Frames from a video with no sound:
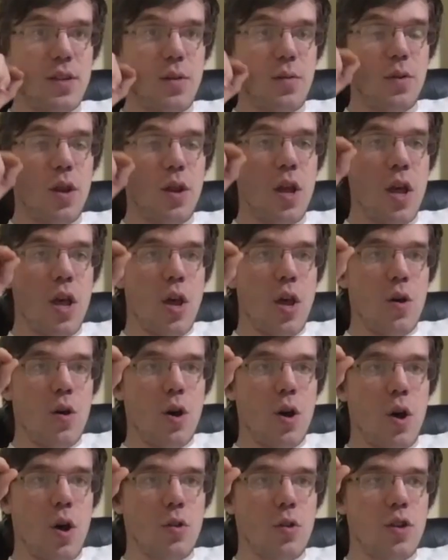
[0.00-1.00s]
So
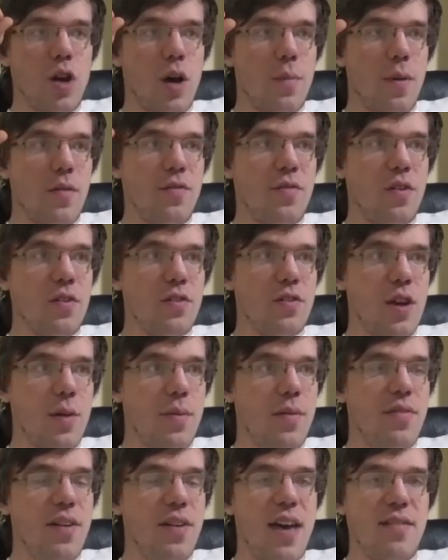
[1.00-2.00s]
on top
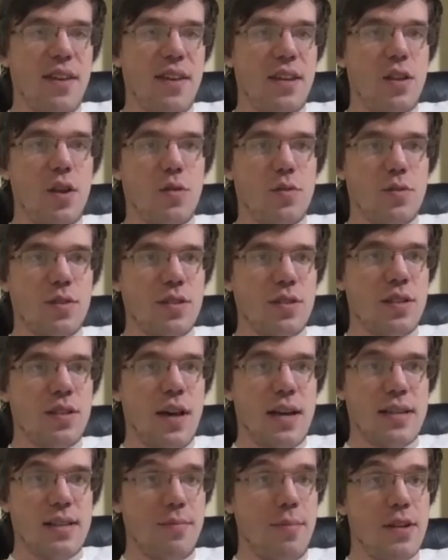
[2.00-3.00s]
of having those,
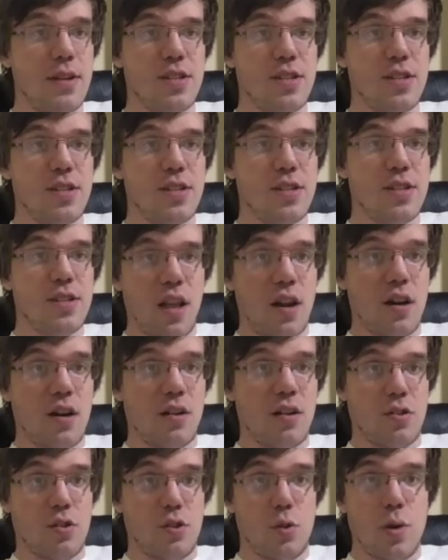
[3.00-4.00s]
as I mentioned
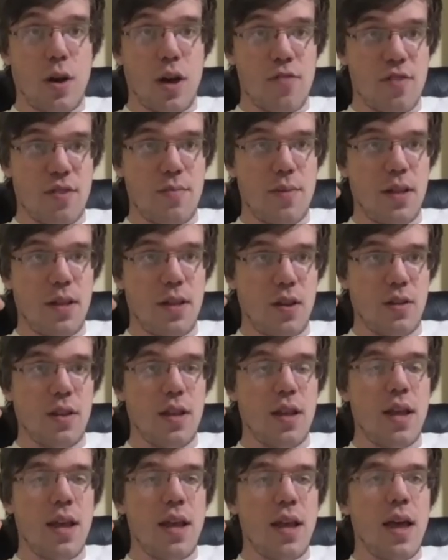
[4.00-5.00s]
earlier, 200 million